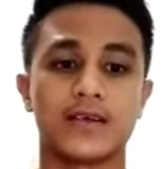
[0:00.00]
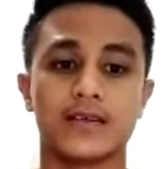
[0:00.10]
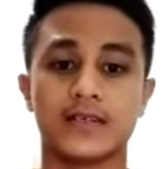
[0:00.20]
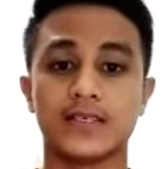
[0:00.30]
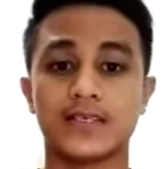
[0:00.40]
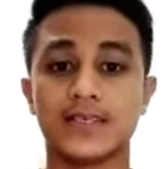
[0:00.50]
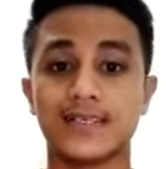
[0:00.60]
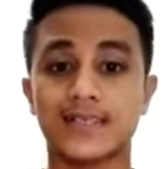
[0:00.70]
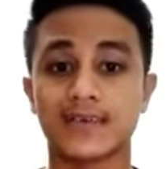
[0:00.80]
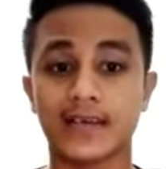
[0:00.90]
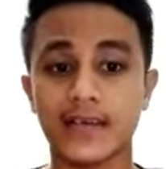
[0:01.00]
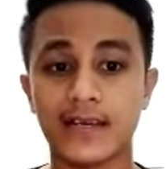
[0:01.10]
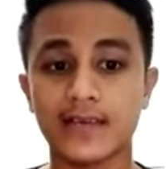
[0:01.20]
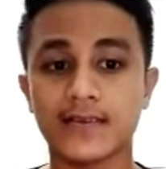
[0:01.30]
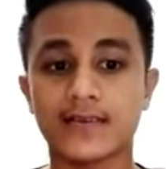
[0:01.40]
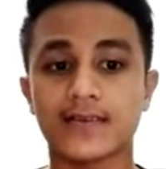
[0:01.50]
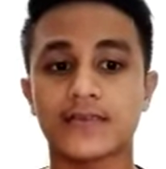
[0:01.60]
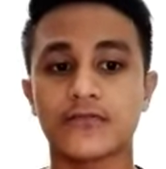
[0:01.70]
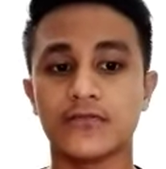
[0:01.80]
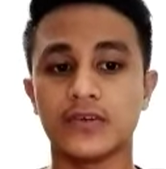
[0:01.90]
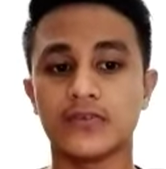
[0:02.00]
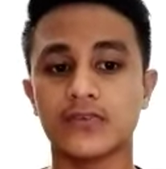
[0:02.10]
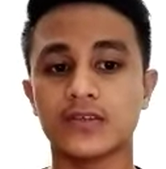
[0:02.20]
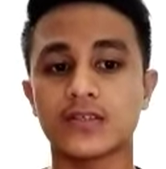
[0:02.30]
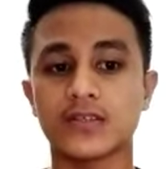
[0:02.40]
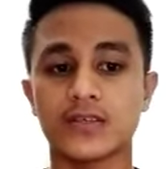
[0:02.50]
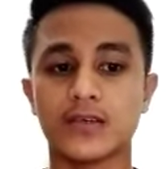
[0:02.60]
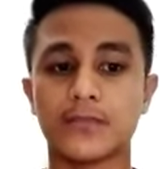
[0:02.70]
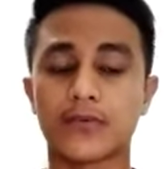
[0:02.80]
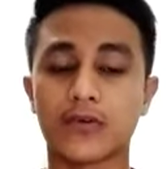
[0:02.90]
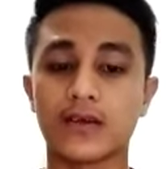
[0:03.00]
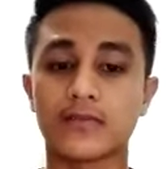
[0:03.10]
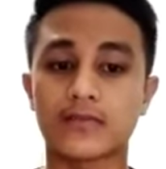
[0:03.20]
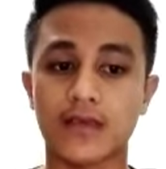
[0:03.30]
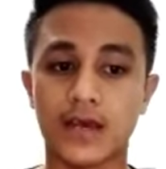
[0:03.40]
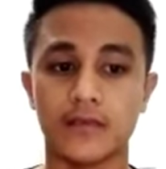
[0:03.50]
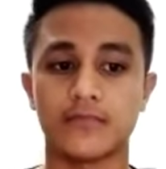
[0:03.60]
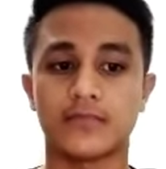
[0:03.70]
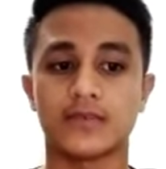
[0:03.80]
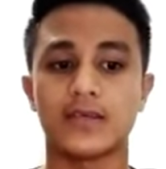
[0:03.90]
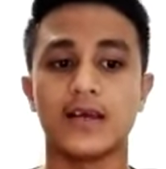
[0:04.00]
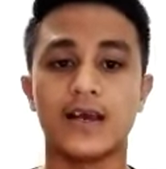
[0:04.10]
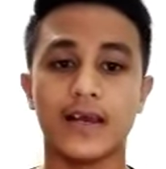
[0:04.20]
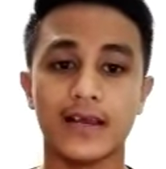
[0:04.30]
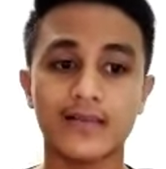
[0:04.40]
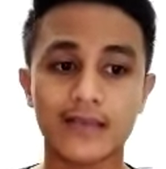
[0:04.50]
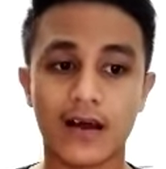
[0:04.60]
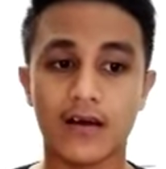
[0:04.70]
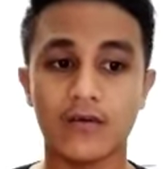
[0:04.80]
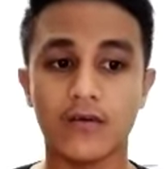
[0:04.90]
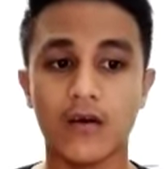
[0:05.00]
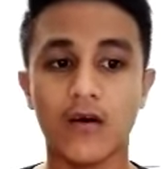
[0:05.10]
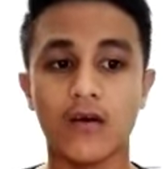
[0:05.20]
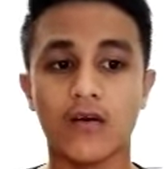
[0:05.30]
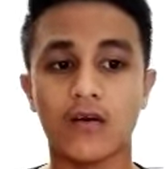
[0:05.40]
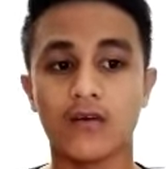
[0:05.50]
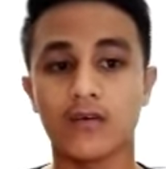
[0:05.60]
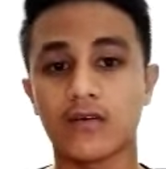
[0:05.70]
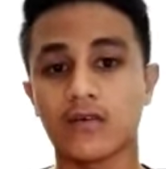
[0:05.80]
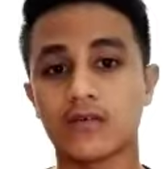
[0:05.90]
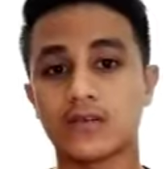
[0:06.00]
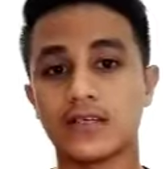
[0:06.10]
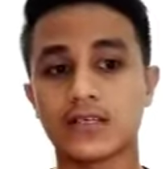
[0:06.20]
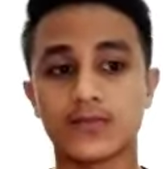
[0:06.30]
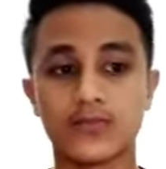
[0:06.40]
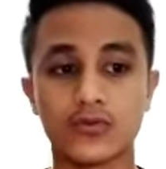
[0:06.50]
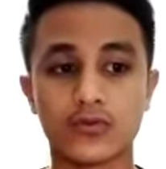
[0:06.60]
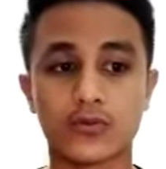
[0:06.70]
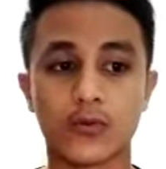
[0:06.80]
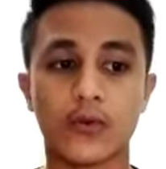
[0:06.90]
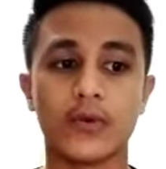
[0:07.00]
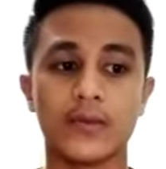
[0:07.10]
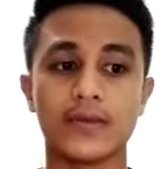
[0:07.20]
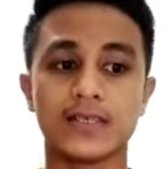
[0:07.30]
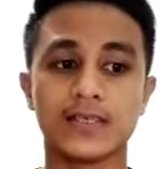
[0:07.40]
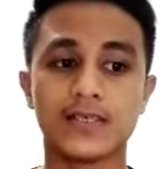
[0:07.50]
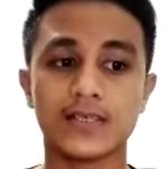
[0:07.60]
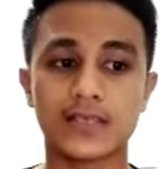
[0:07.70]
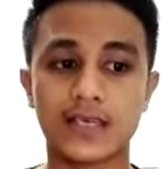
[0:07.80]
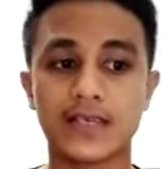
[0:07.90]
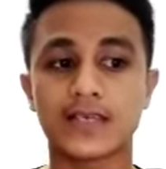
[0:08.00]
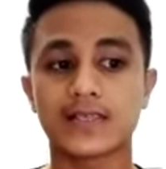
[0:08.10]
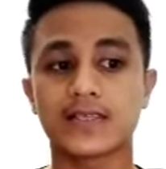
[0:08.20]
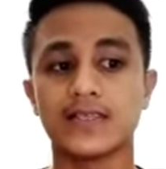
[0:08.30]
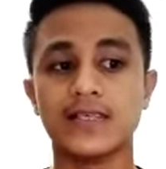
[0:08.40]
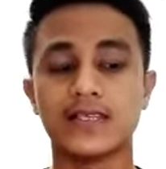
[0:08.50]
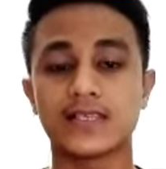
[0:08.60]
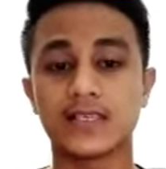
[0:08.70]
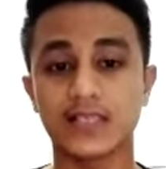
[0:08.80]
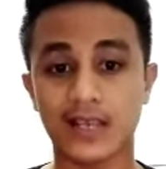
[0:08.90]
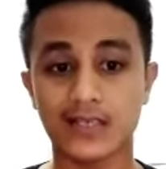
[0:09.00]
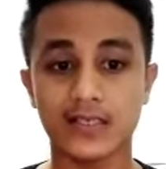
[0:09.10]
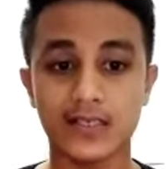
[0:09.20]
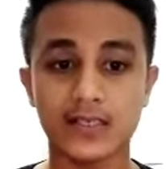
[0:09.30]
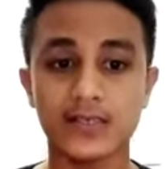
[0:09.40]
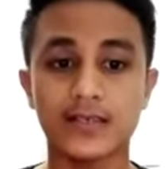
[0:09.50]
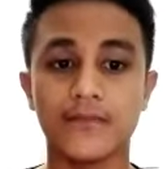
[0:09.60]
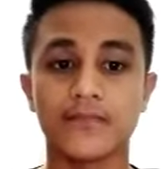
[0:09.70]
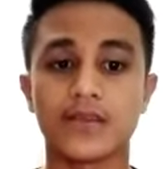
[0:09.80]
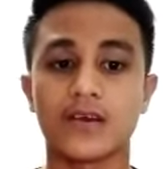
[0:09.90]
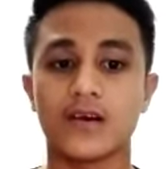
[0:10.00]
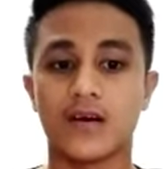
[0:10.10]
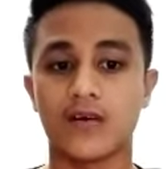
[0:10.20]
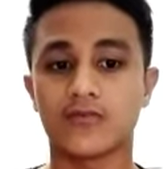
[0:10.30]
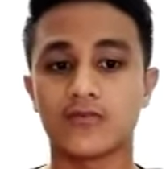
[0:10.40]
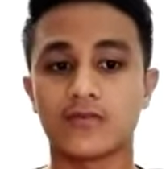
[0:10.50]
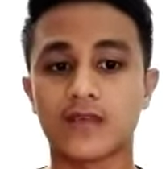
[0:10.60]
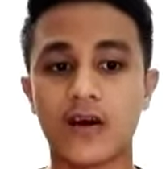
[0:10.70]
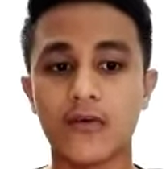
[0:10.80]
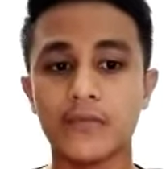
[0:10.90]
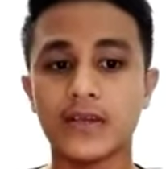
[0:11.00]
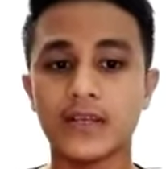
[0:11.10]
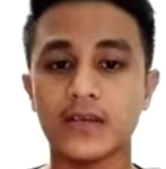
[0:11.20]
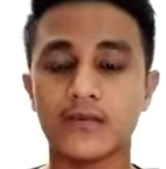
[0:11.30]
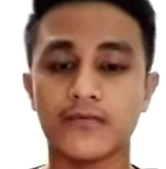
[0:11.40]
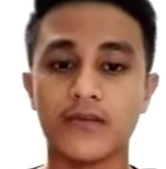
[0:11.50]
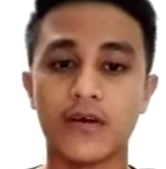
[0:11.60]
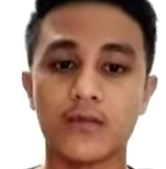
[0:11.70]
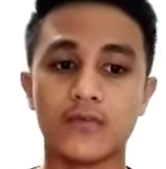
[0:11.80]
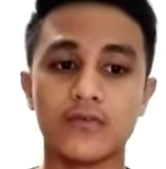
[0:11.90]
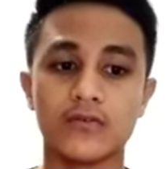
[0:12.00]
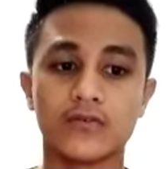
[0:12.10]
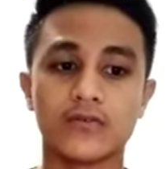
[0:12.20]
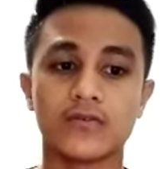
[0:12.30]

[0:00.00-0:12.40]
This is a red fingers a broader times. And throughout all this book, we will be discussing how to draw meaningful bond